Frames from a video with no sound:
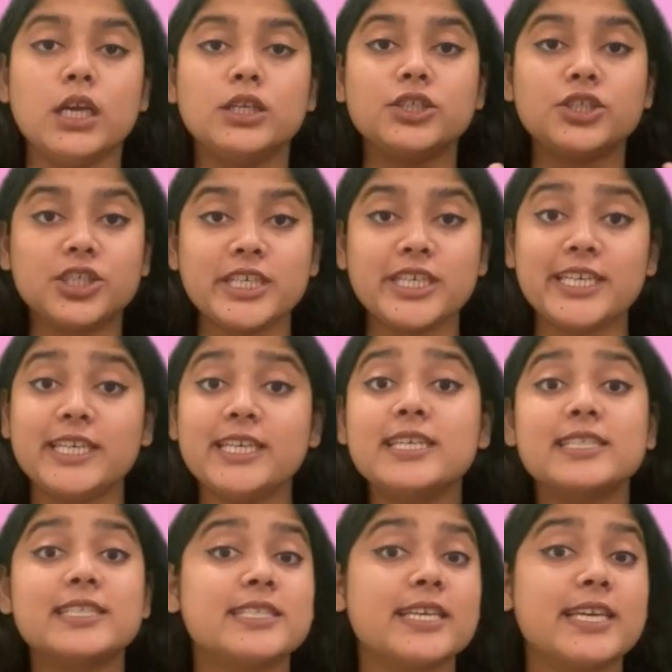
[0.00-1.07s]
She
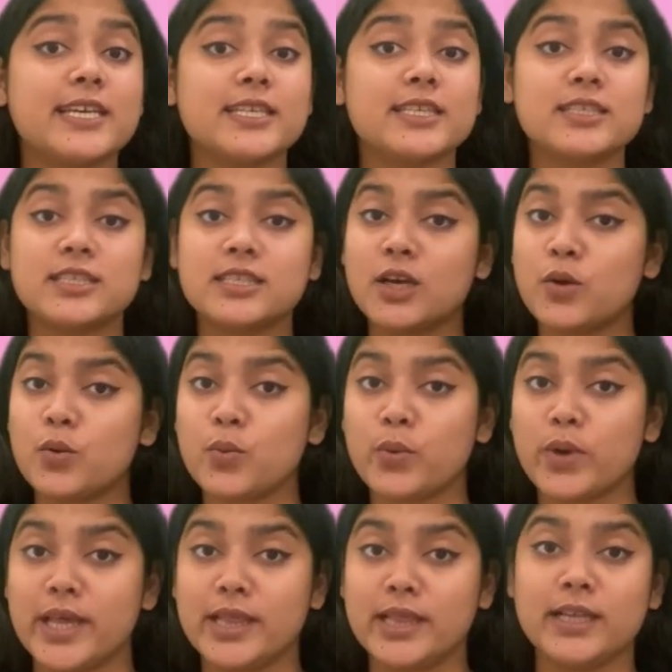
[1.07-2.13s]
sings
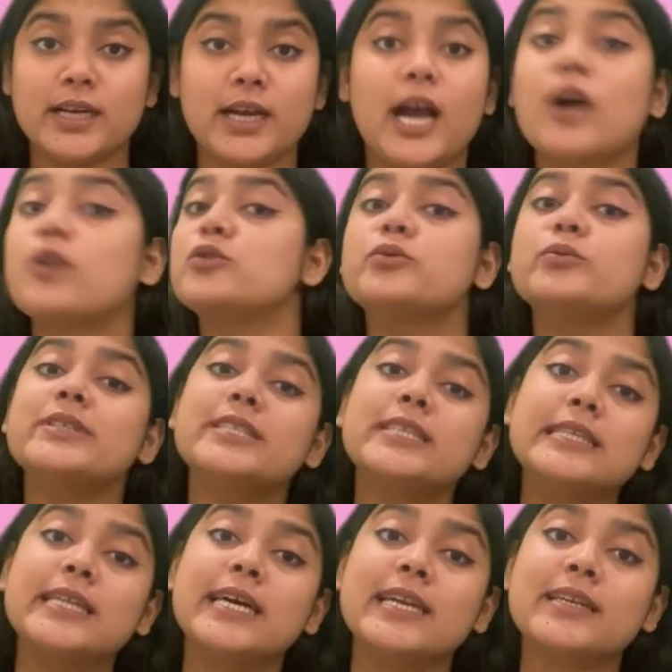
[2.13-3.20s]
well. How do we say
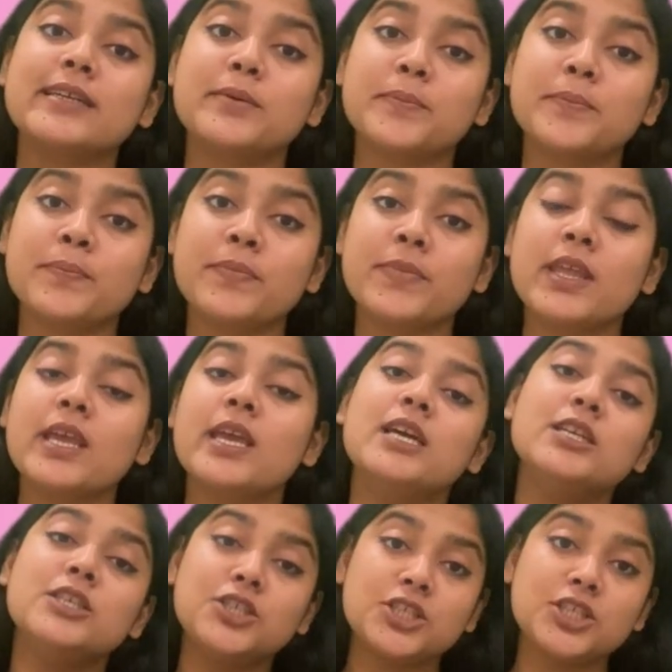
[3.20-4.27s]
that?
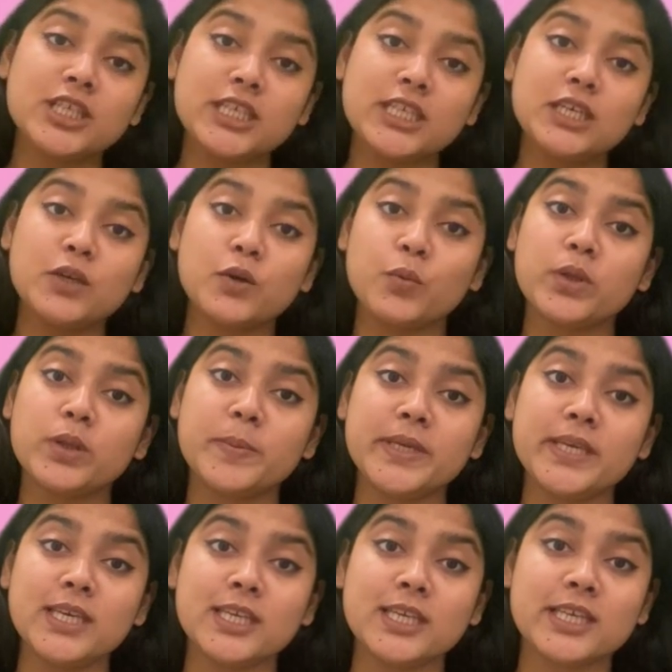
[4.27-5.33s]
She will
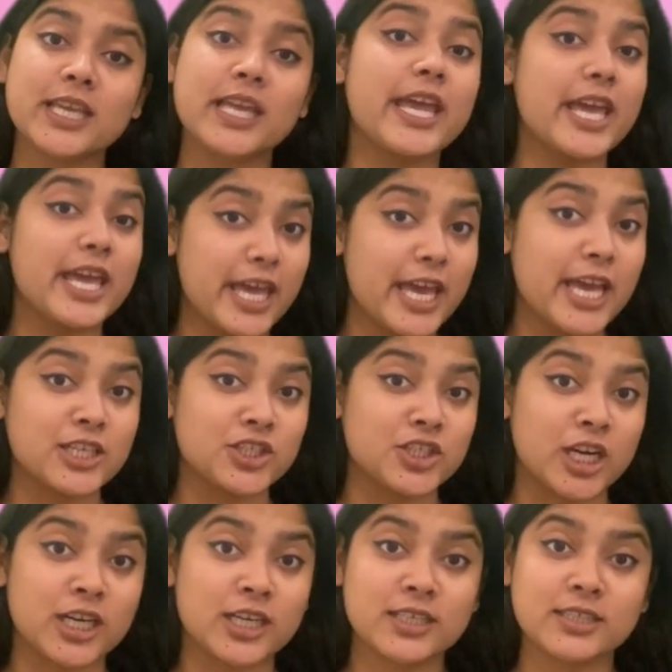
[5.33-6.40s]
be
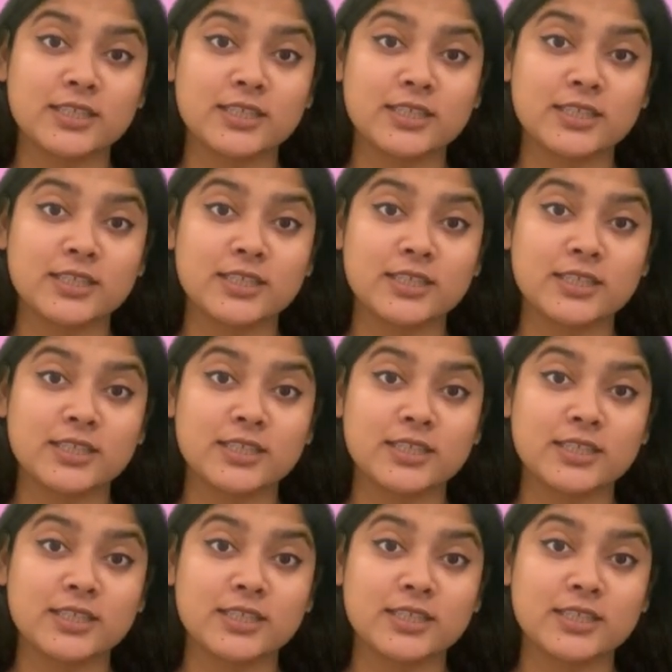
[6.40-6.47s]
ella.